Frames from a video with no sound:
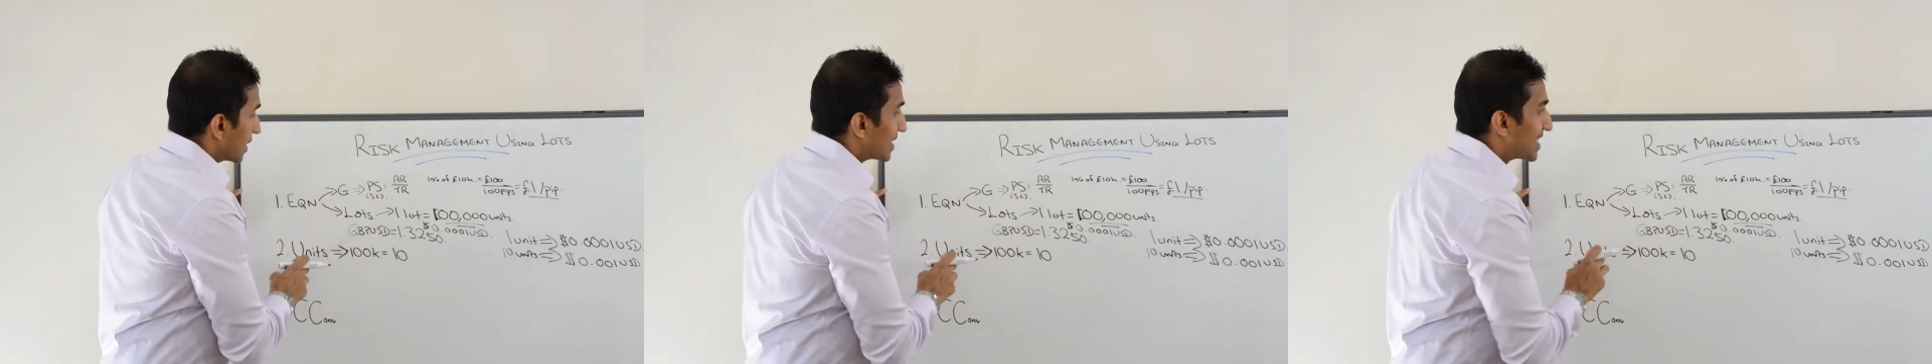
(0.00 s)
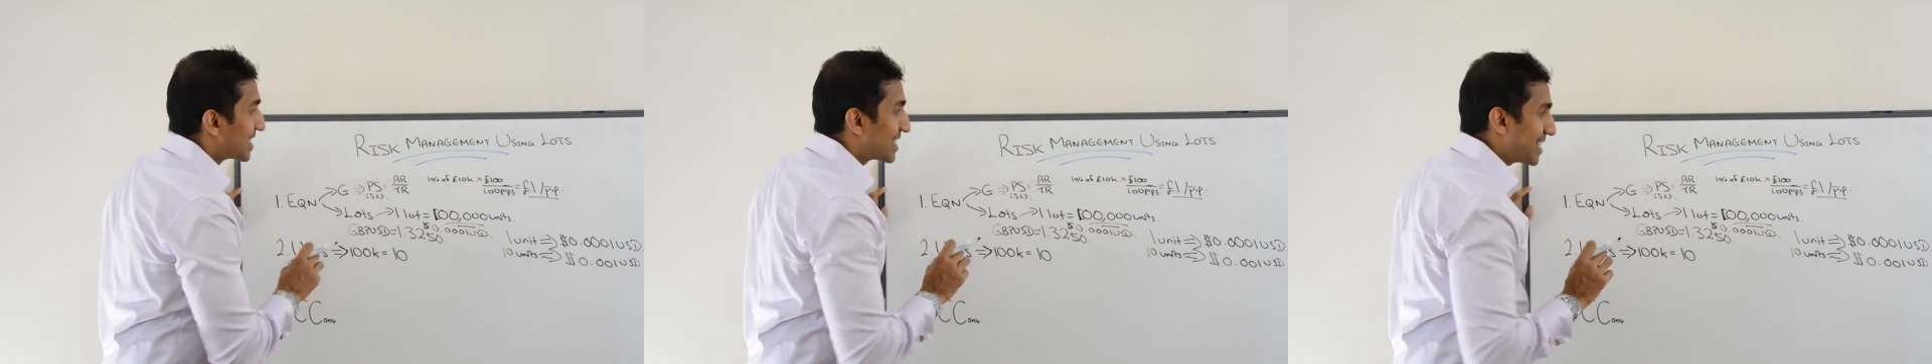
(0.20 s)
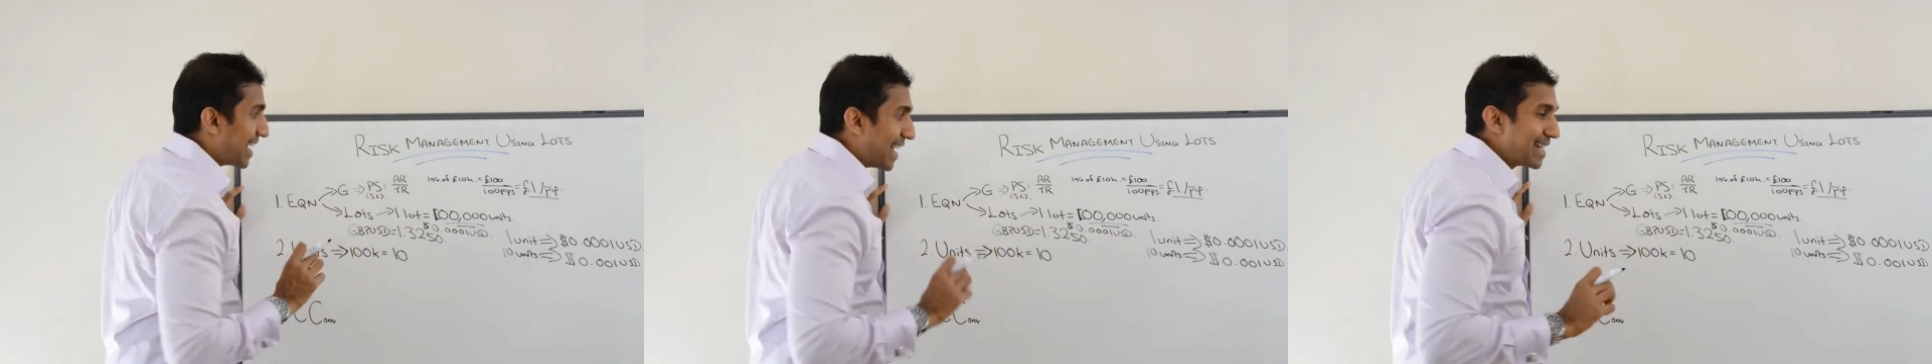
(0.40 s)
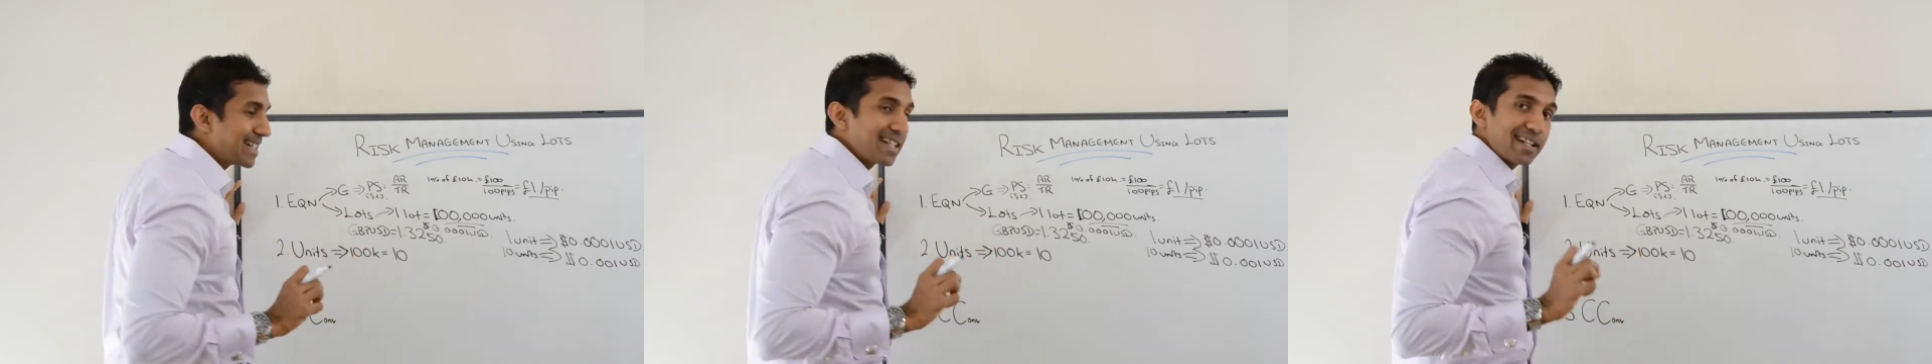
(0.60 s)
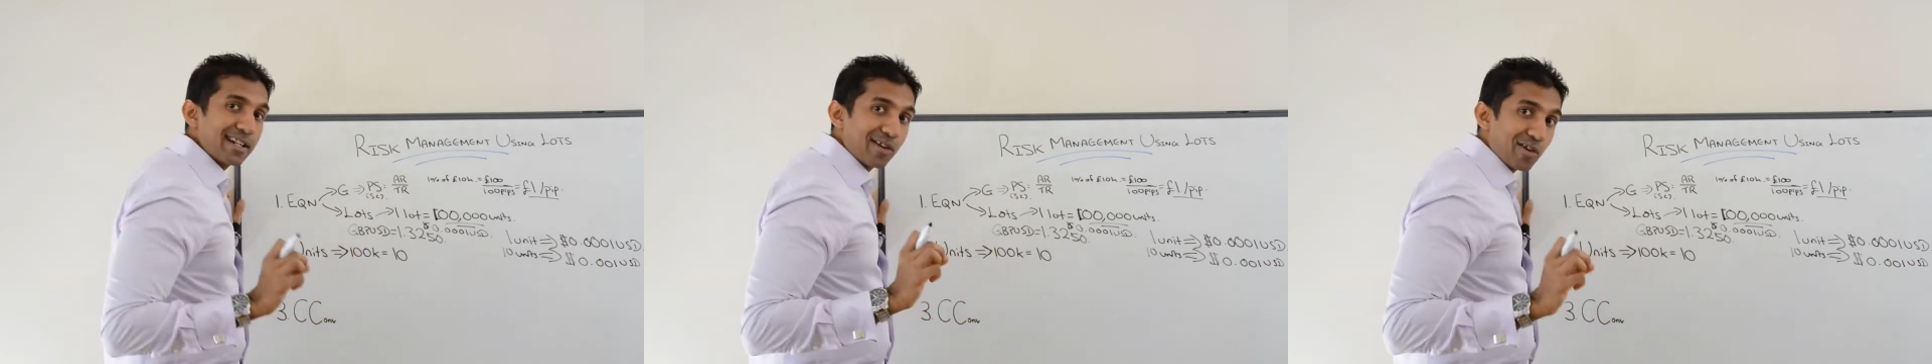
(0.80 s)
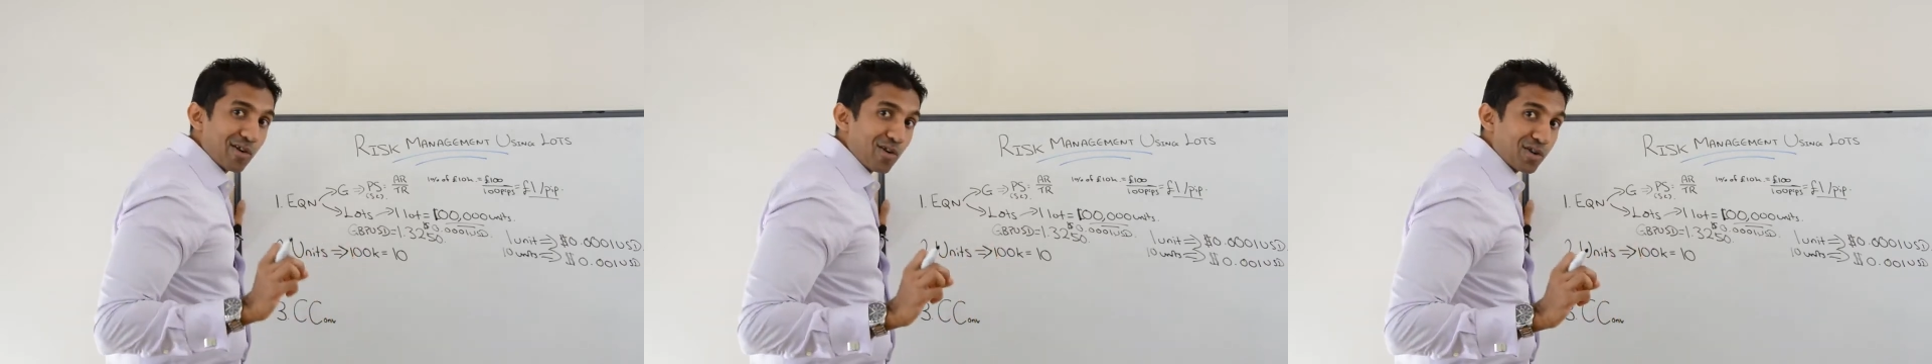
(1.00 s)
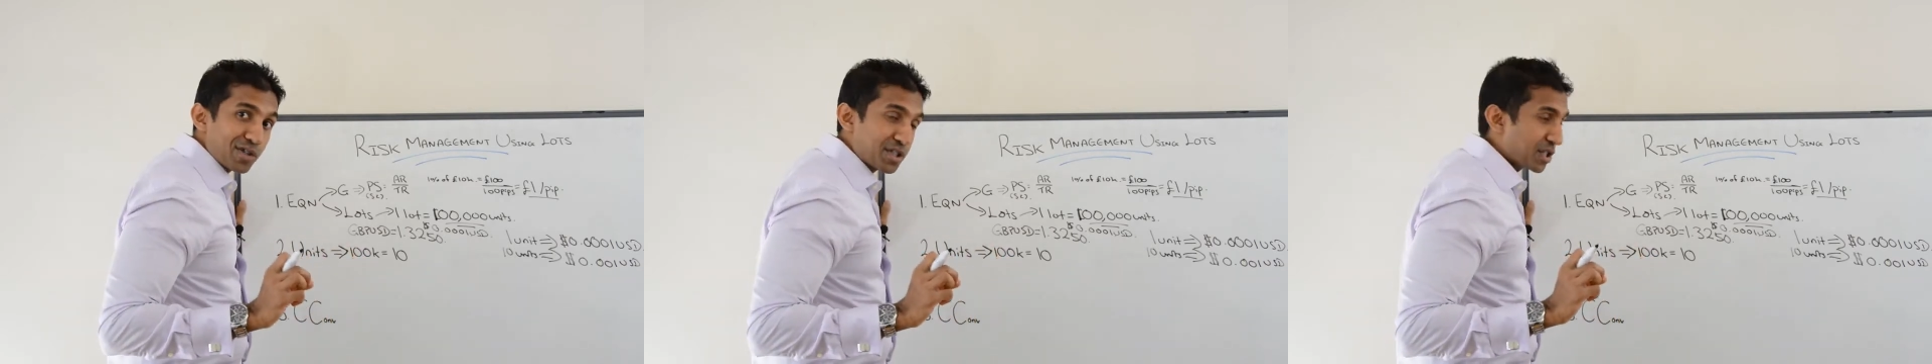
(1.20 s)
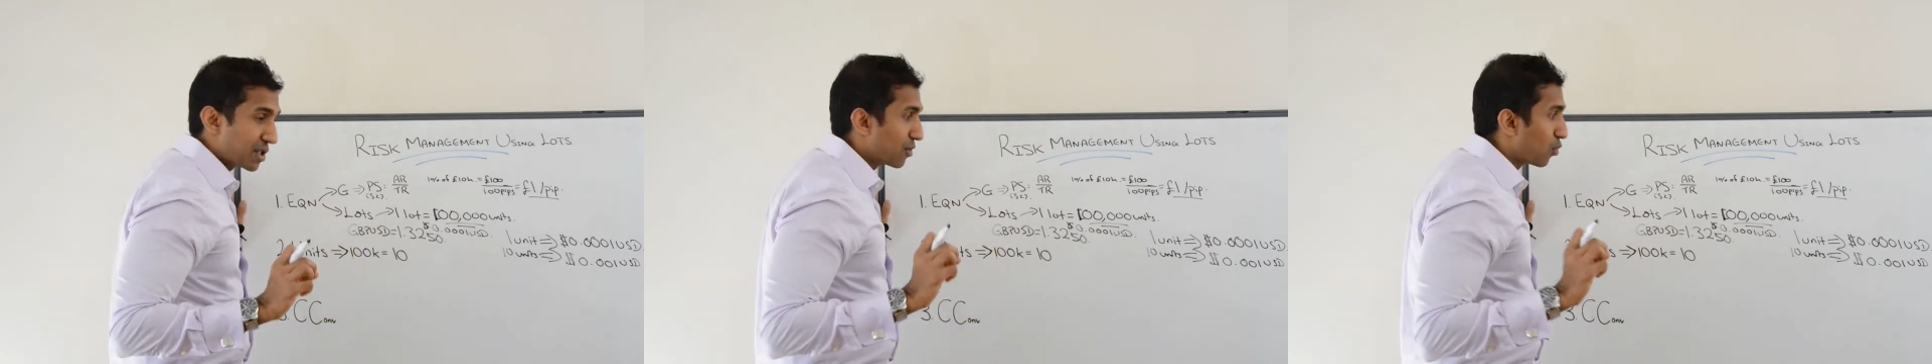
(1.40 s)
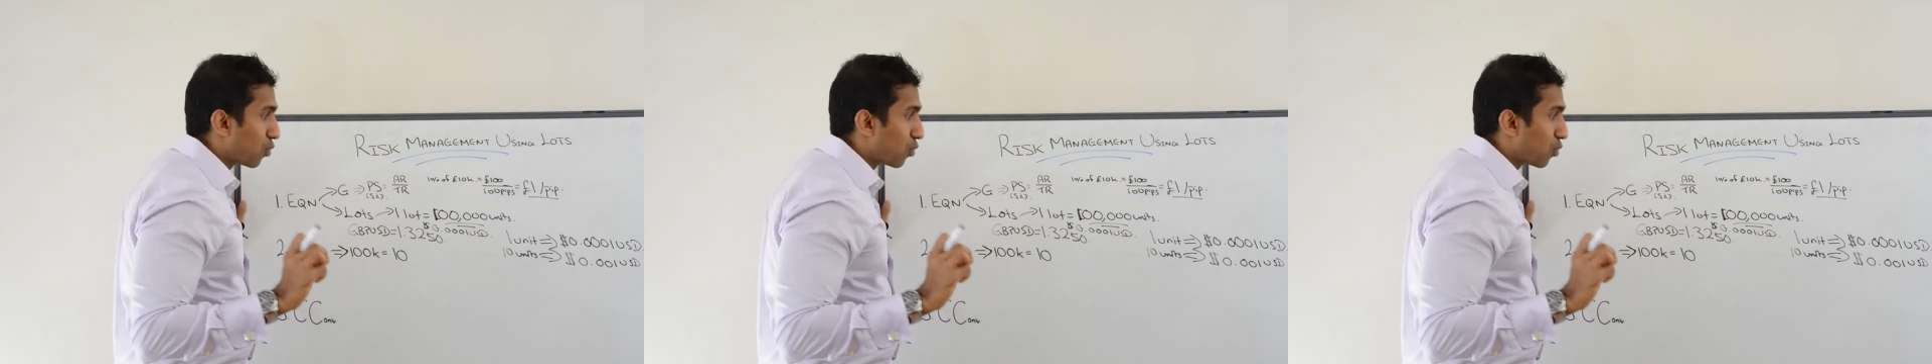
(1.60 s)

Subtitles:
standard lot